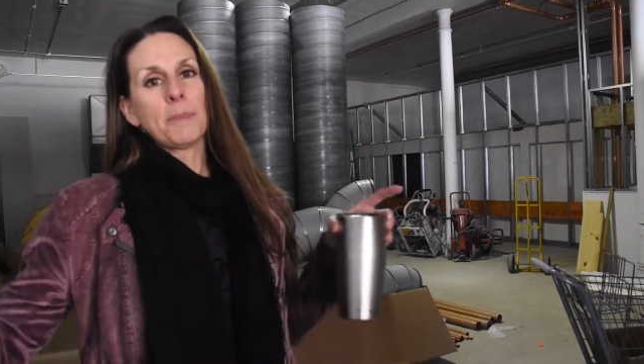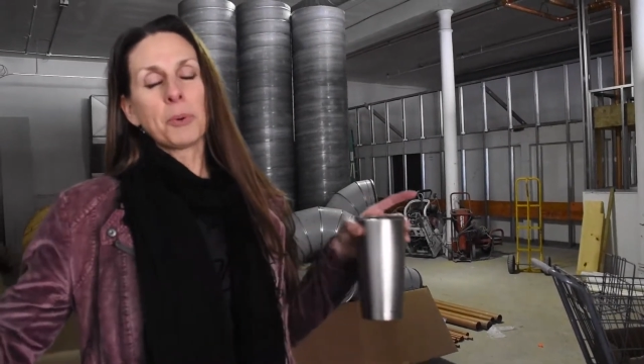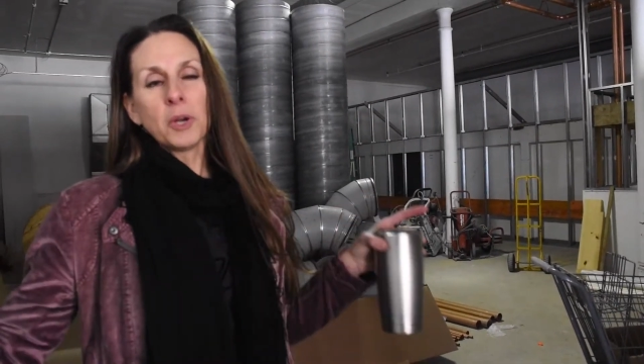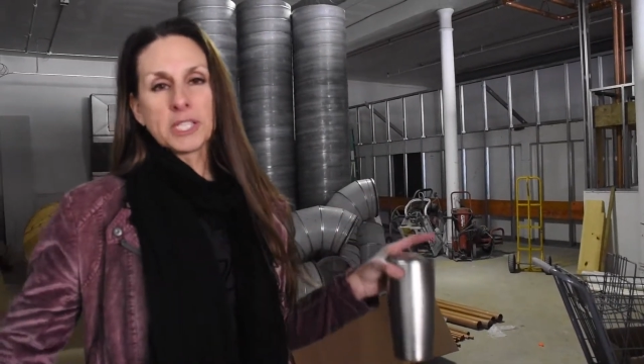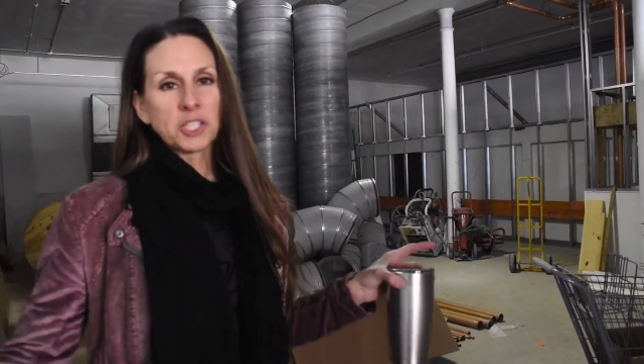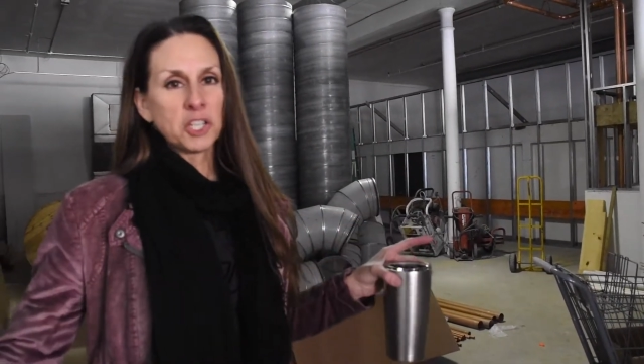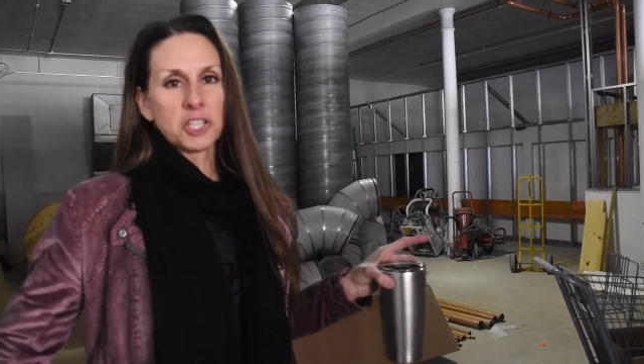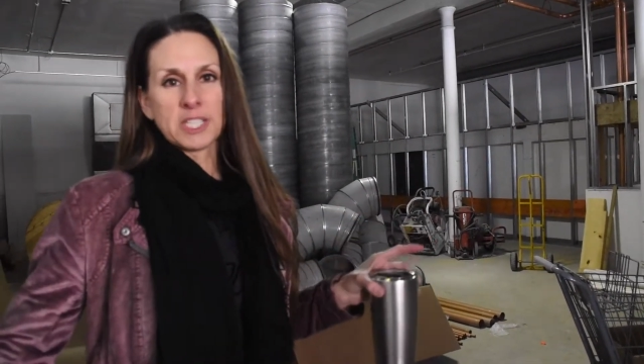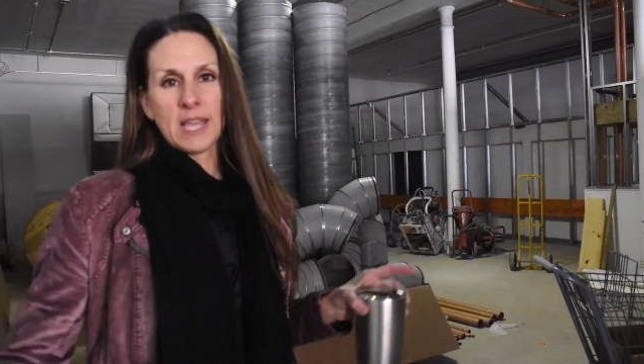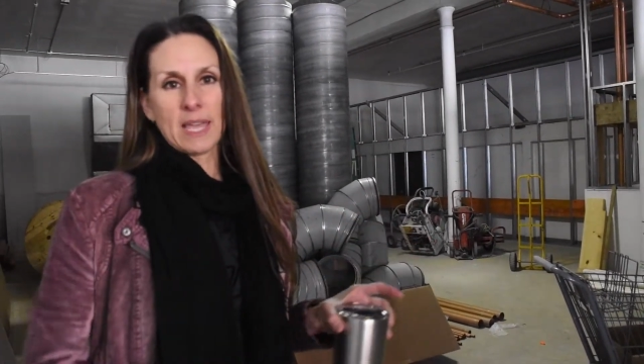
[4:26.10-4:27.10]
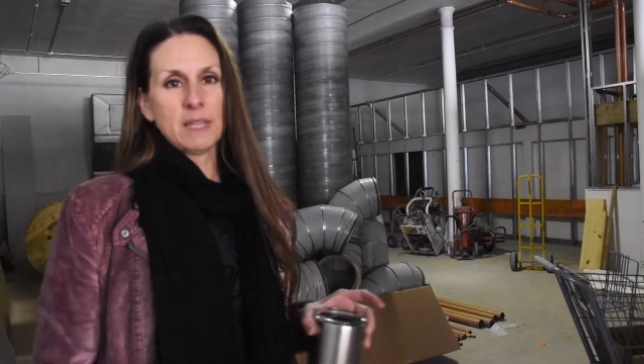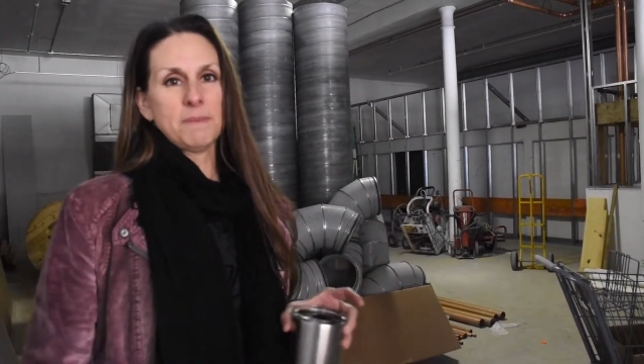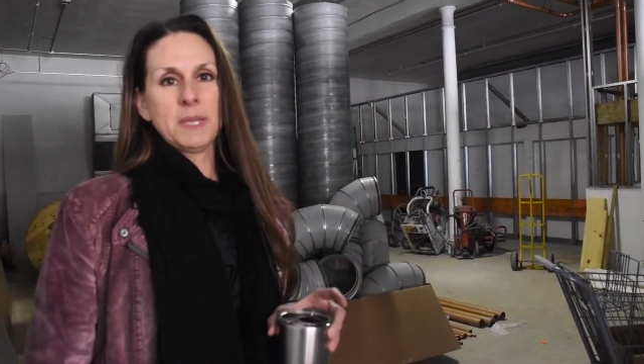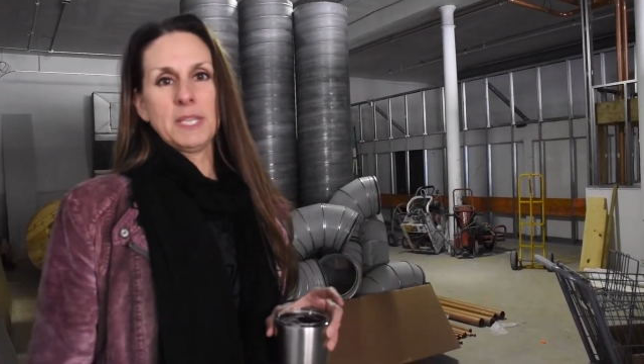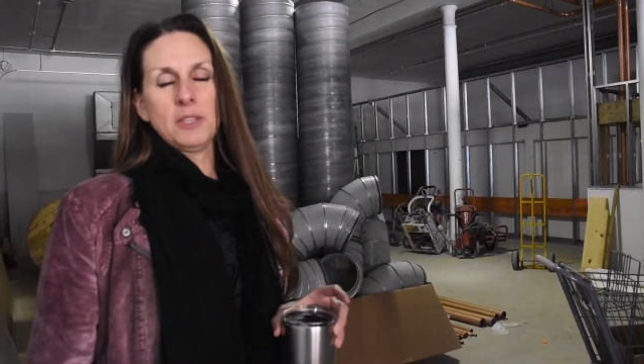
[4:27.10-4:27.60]
printers that can
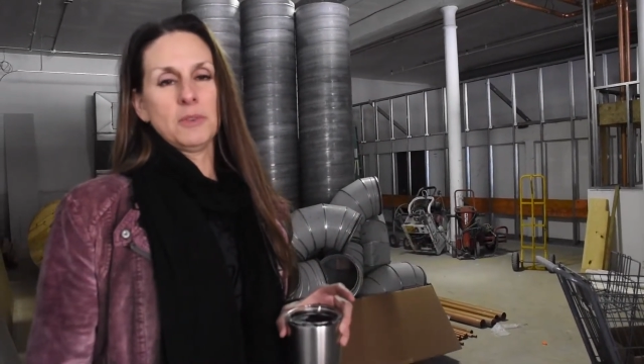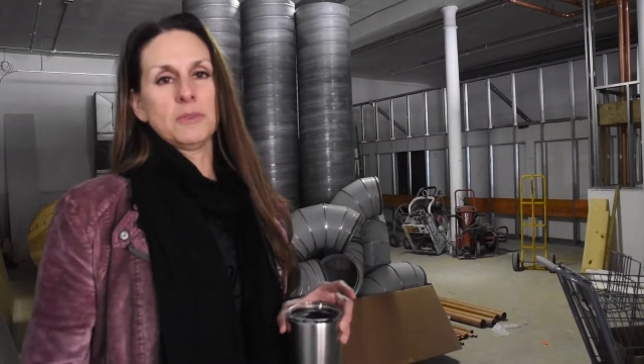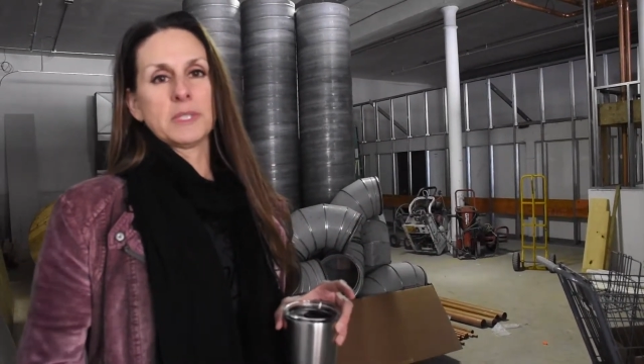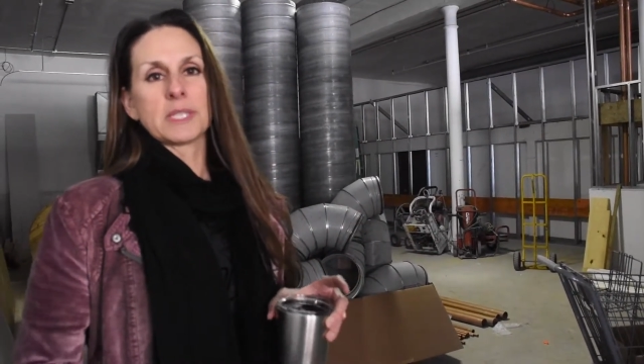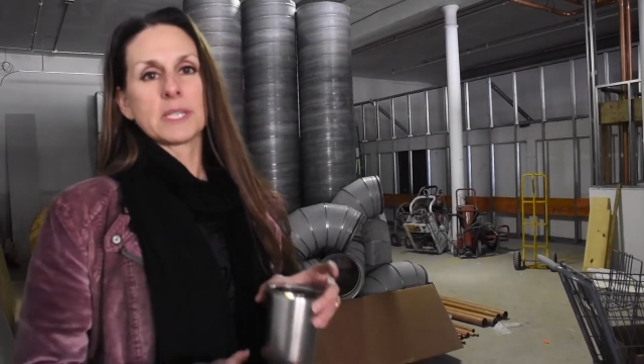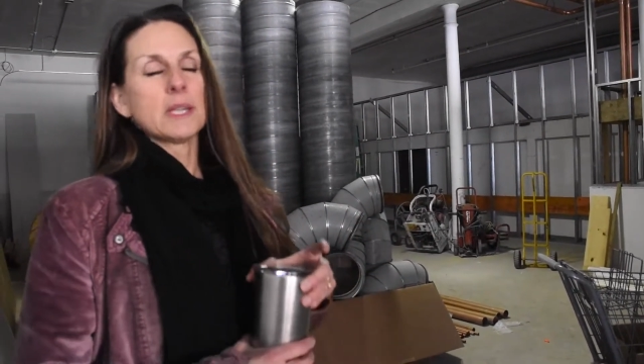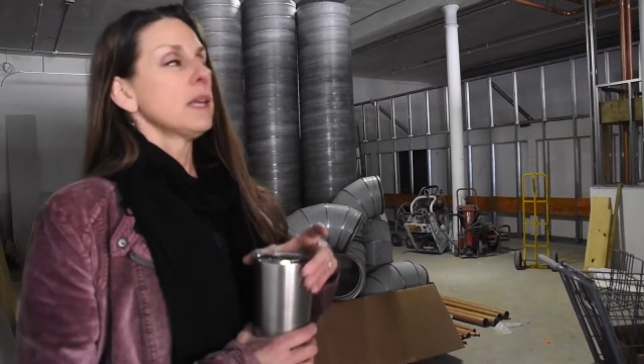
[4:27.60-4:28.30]
be used.